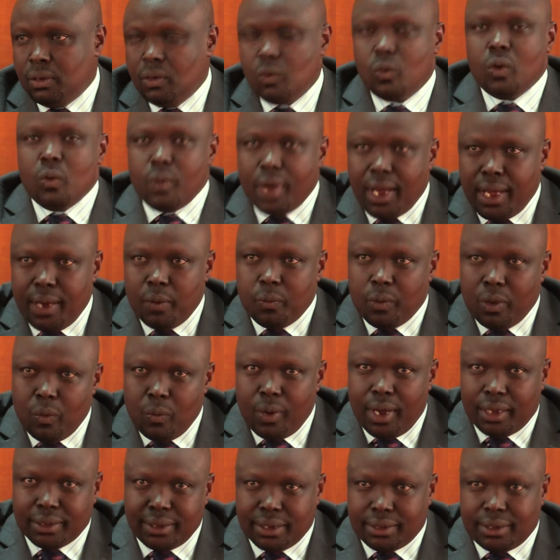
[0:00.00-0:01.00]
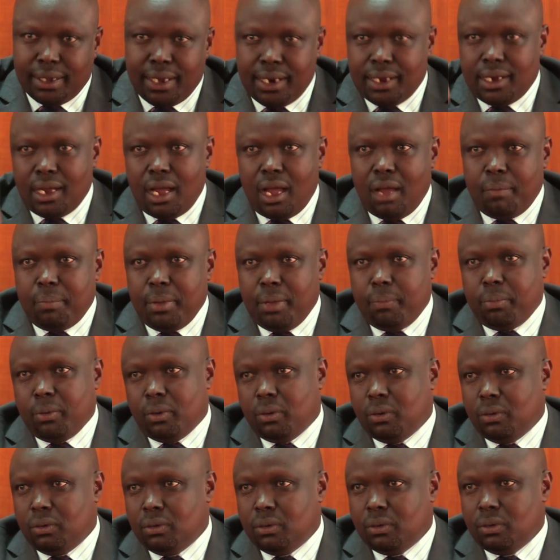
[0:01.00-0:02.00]
We were tethering our
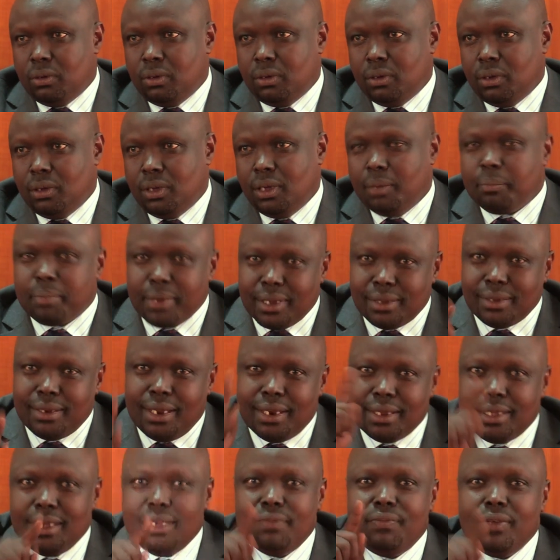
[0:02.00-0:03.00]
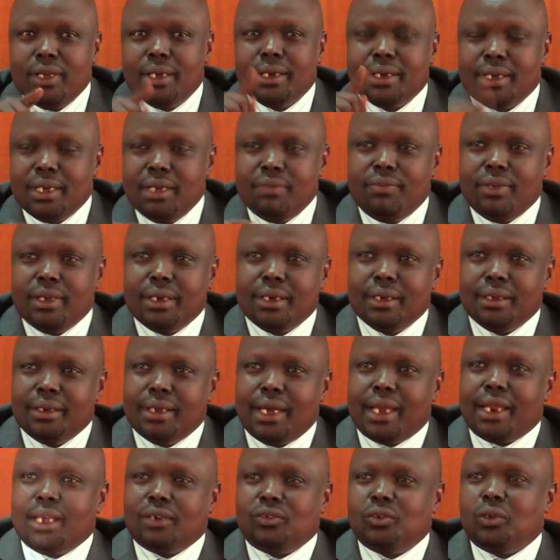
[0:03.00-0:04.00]
people. President giving
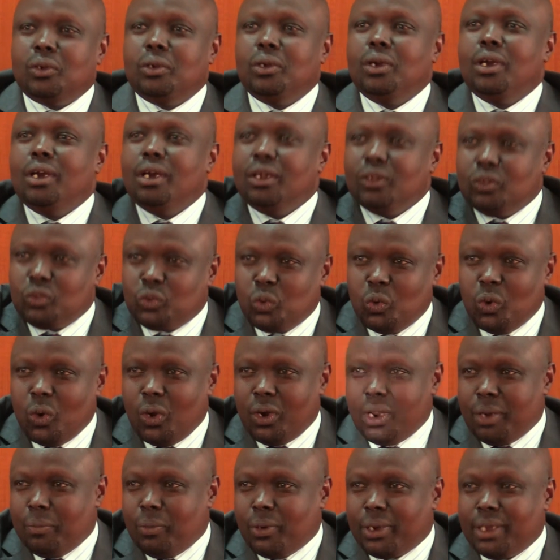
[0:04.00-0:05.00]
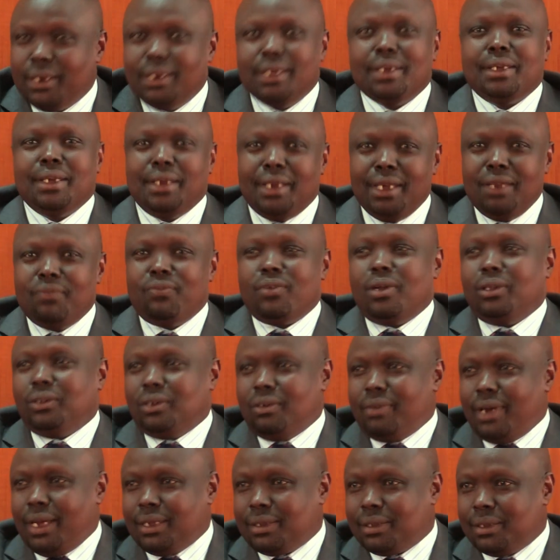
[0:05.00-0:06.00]
direction to Honorable Kindiki in front
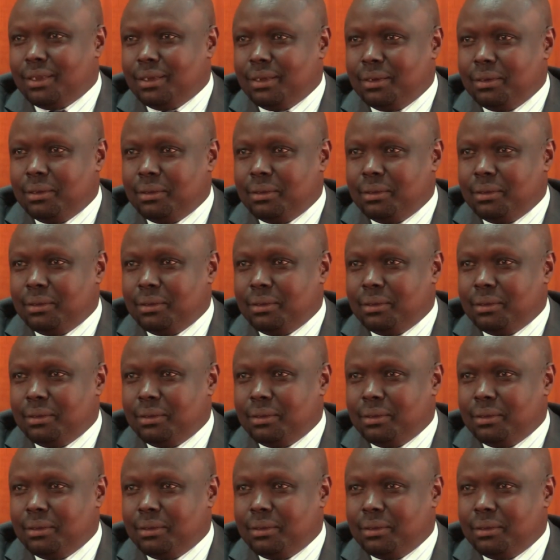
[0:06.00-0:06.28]
of us.